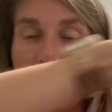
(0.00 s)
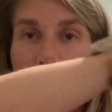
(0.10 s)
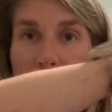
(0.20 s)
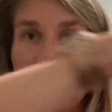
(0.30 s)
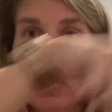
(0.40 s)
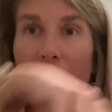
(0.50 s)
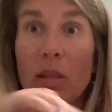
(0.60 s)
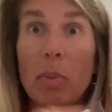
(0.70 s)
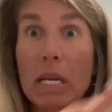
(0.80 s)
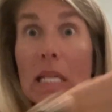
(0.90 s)
Okay, like the
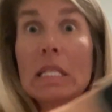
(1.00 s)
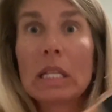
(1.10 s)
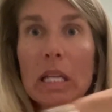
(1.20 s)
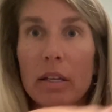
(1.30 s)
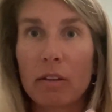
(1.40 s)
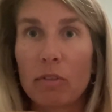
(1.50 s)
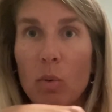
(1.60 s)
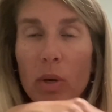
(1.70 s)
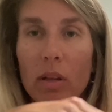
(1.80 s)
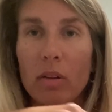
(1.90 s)
peninsula, if you
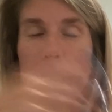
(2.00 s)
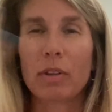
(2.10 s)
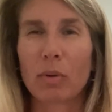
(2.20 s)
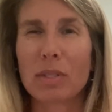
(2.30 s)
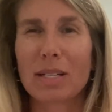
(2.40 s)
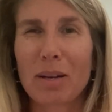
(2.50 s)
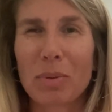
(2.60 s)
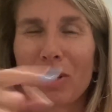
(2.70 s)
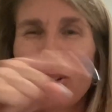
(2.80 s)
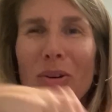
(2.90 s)
will. No, it's not,
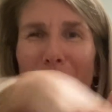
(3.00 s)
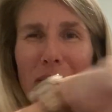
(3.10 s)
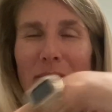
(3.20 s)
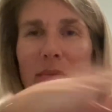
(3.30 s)
but you know what?